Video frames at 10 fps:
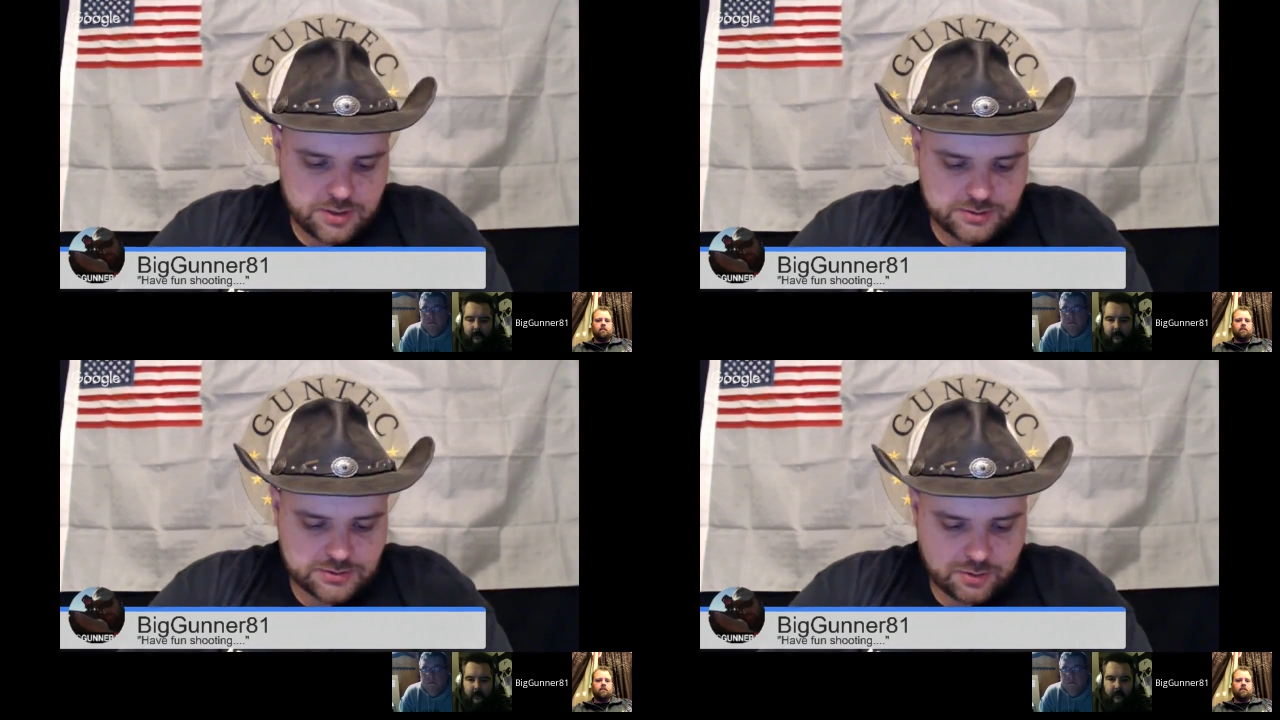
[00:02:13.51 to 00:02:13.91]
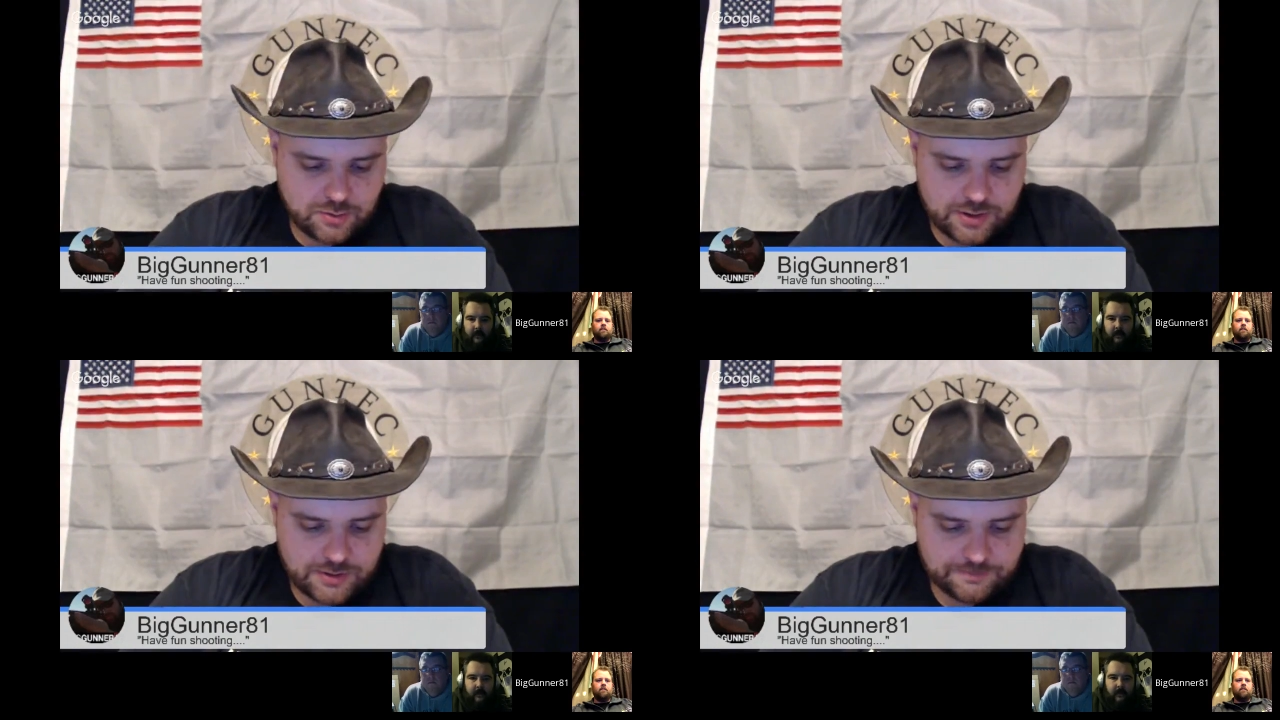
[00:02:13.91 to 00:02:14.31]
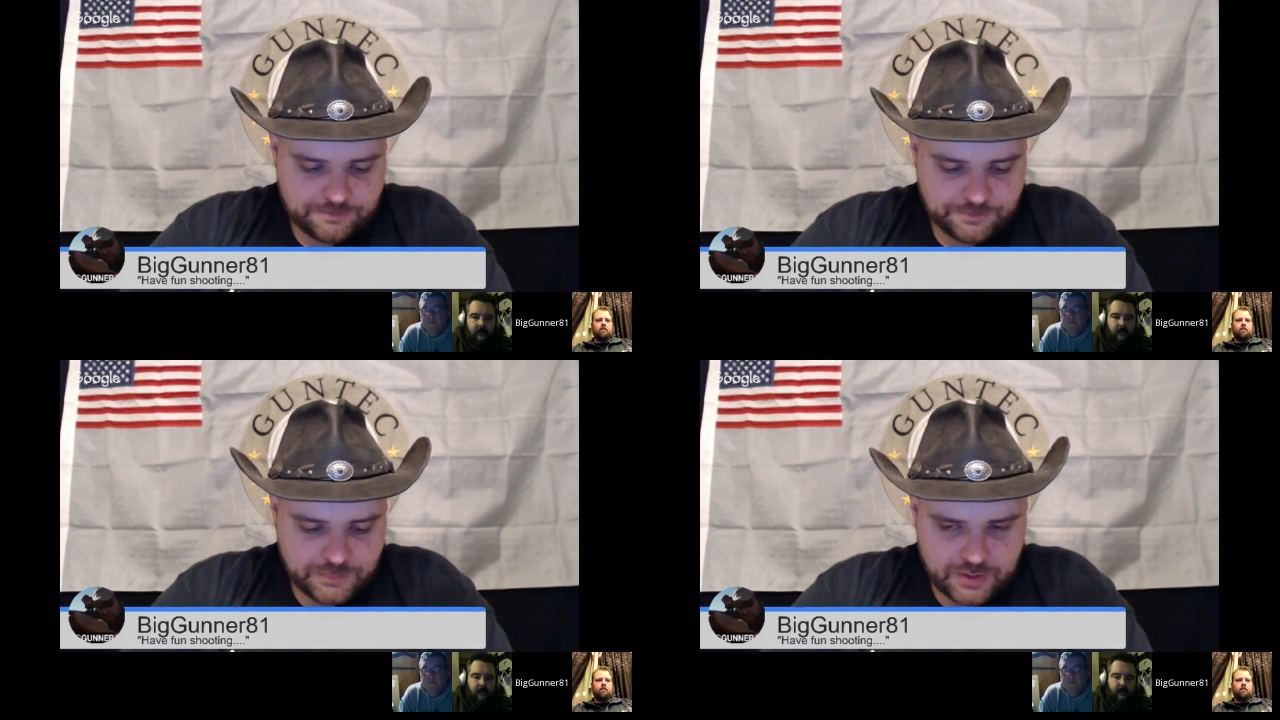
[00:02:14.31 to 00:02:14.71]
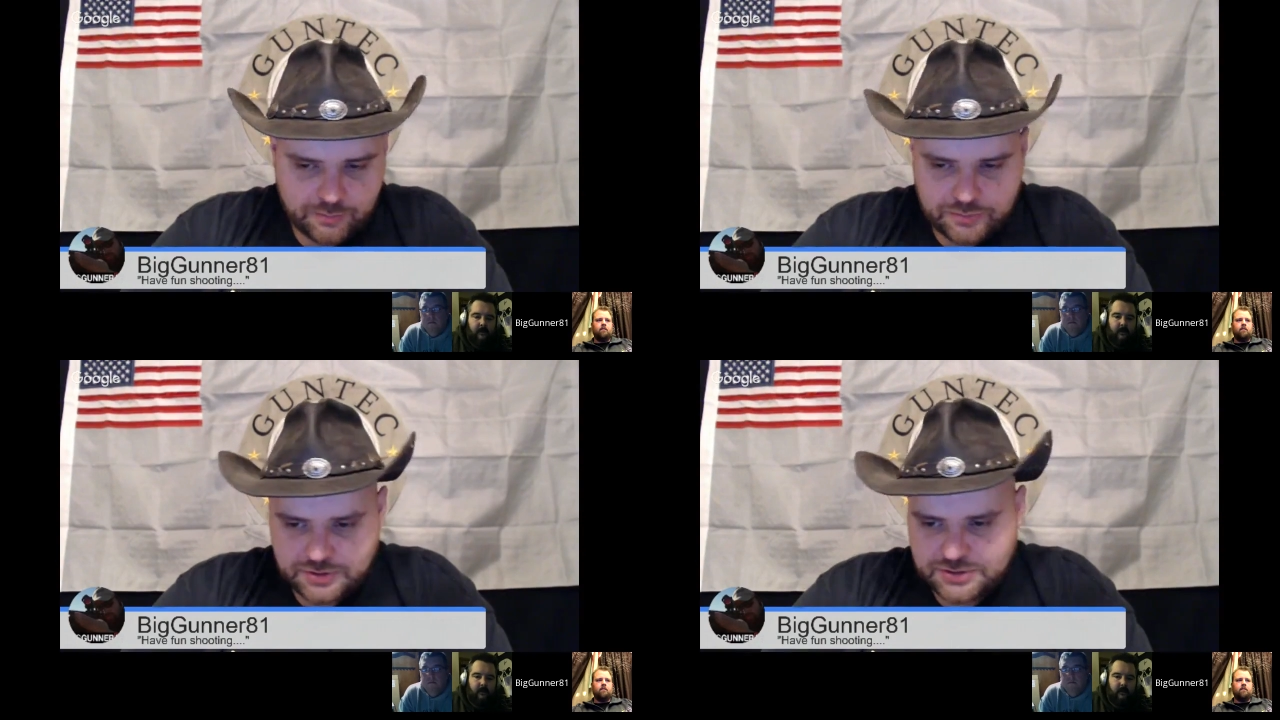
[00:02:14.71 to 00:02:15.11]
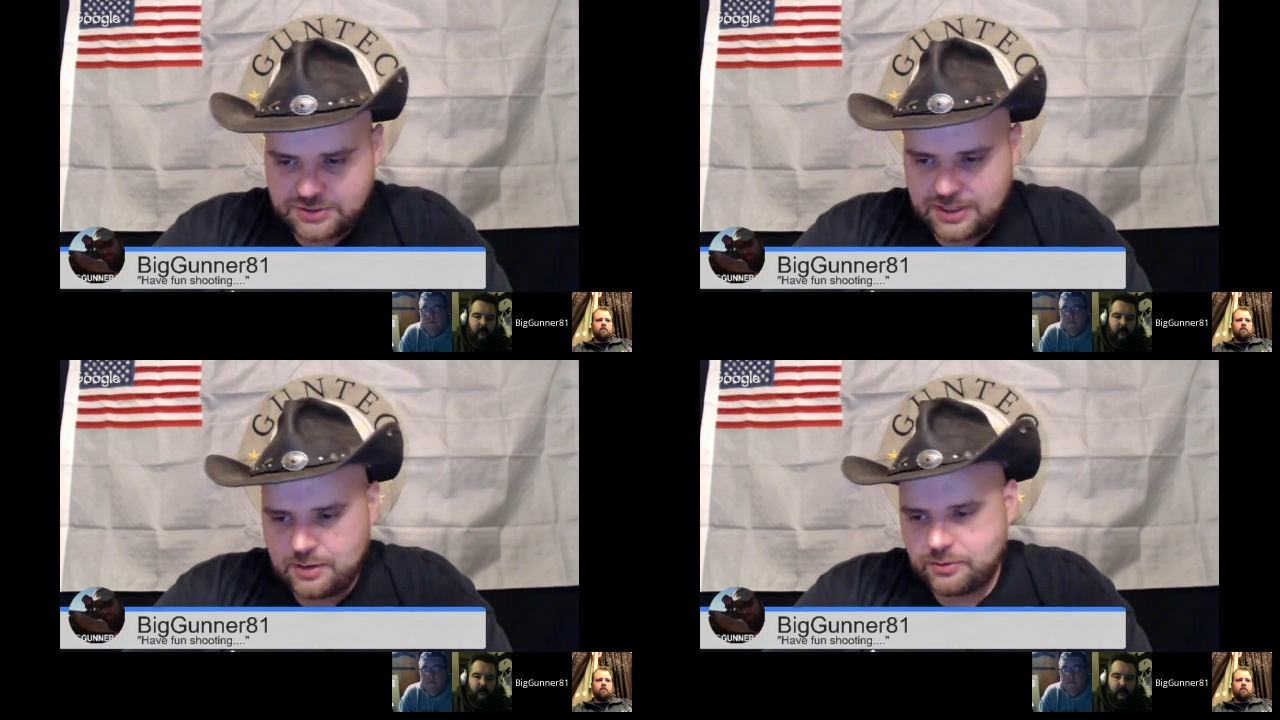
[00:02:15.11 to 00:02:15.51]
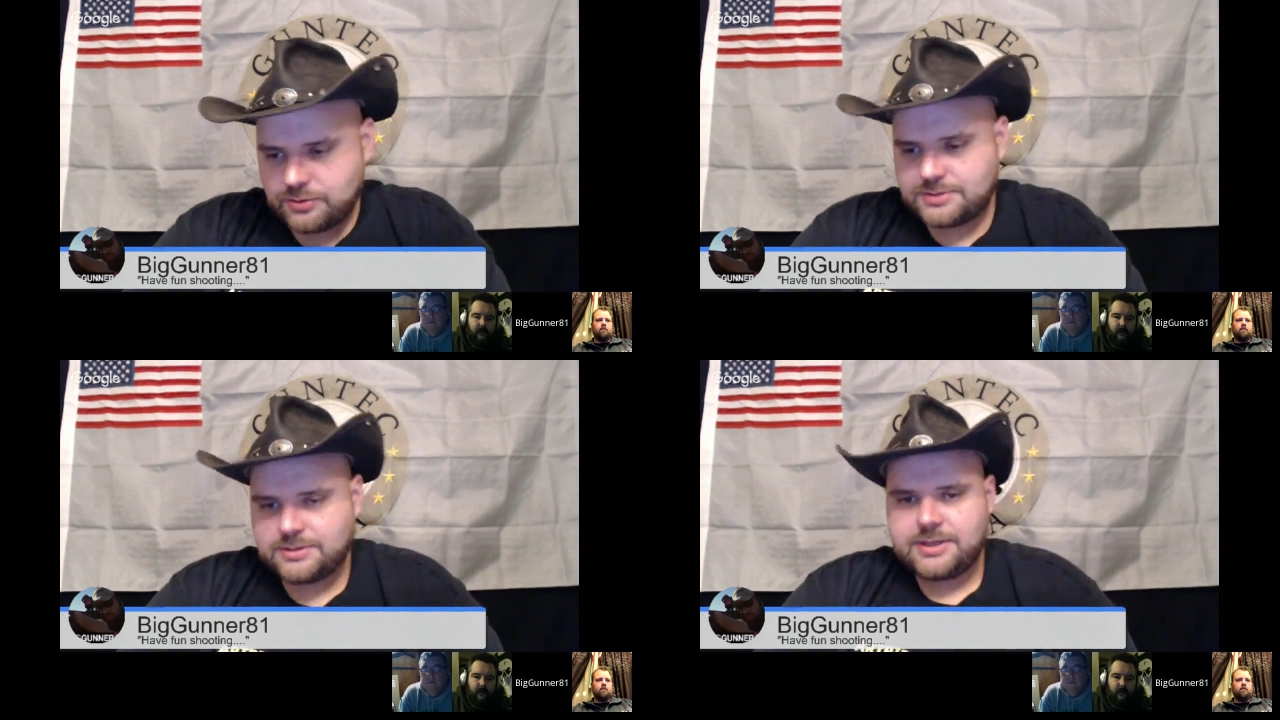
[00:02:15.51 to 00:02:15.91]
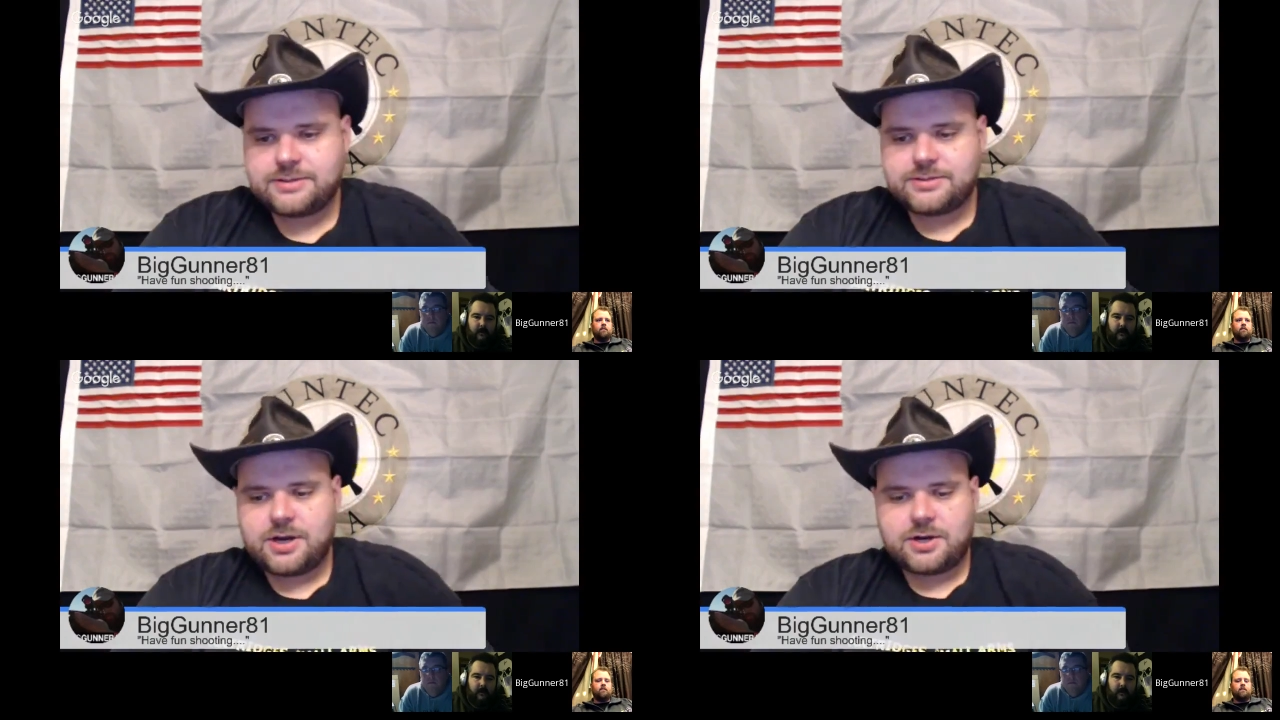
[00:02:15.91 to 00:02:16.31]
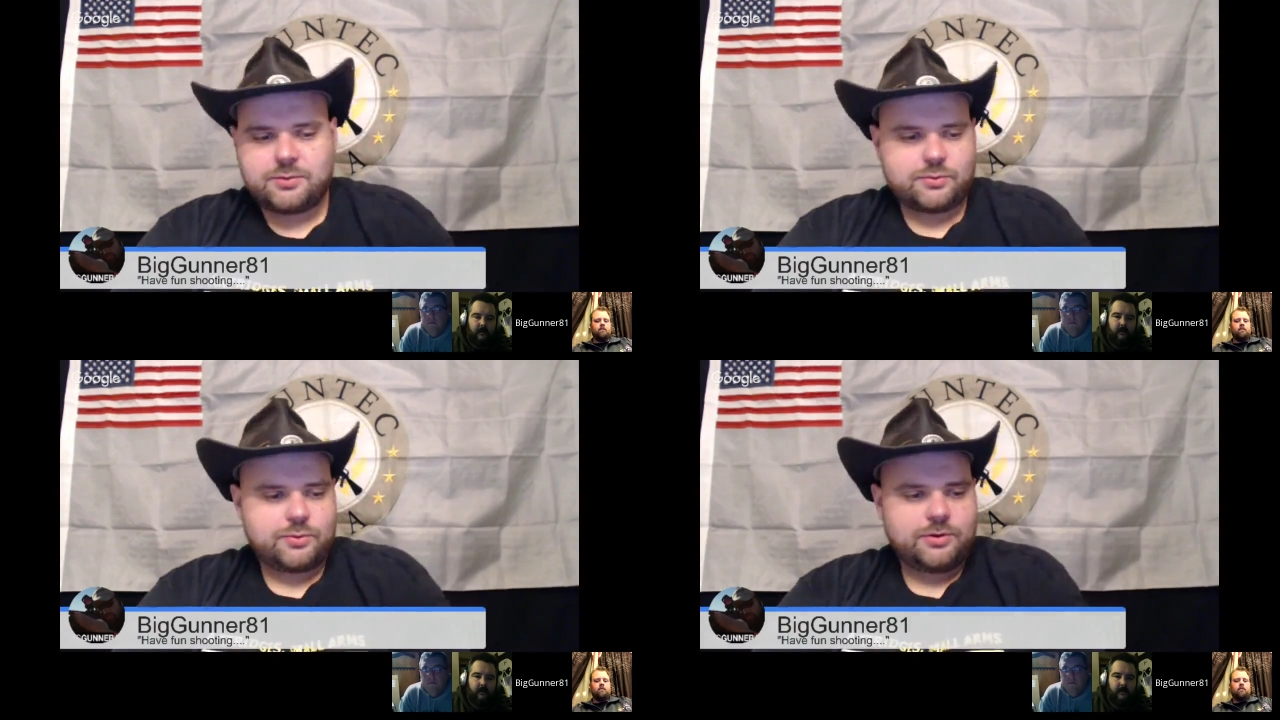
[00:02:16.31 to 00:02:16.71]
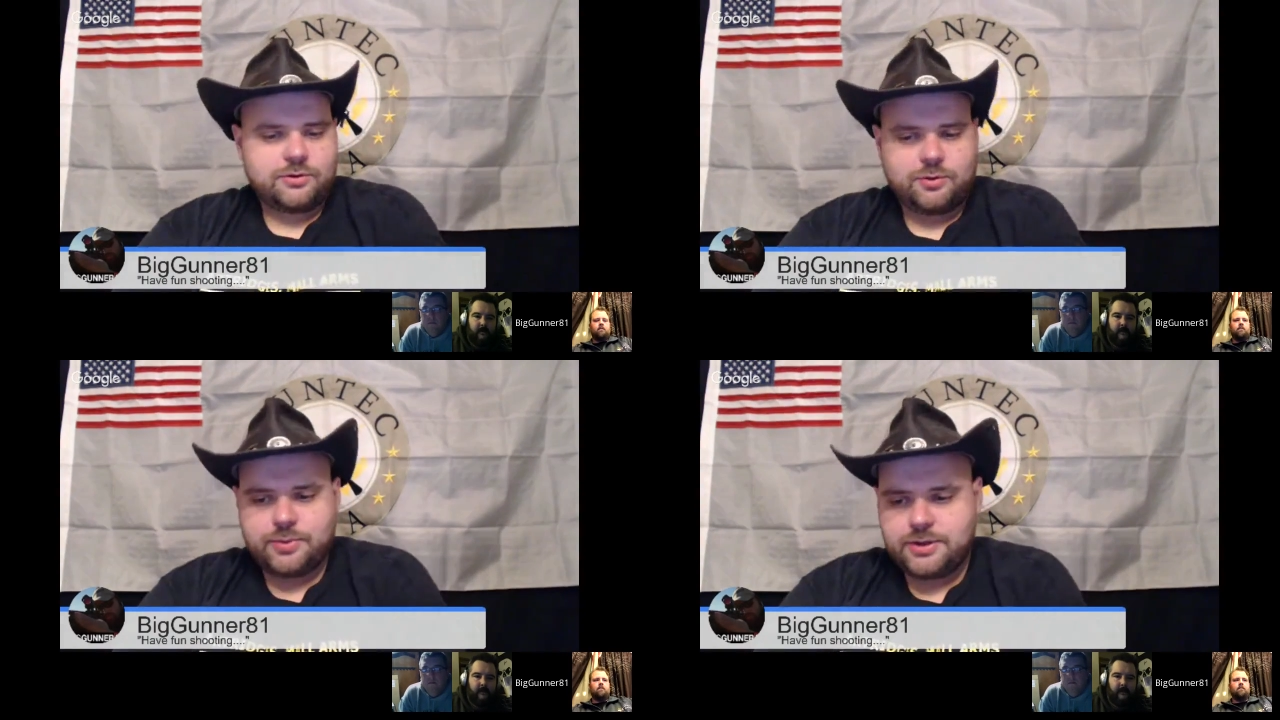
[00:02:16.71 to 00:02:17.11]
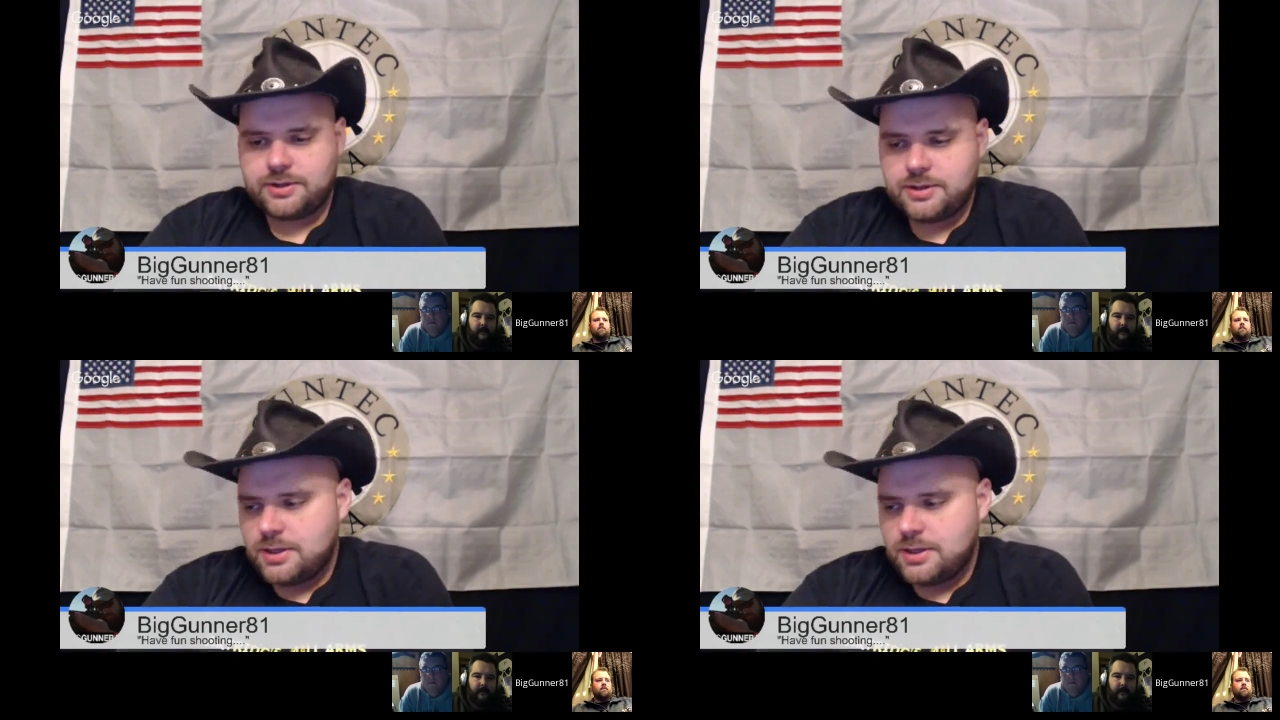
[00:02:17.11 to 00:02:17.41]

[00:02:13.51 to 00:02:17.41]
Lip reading: So we're going to start out tonight talking with Will a little bit.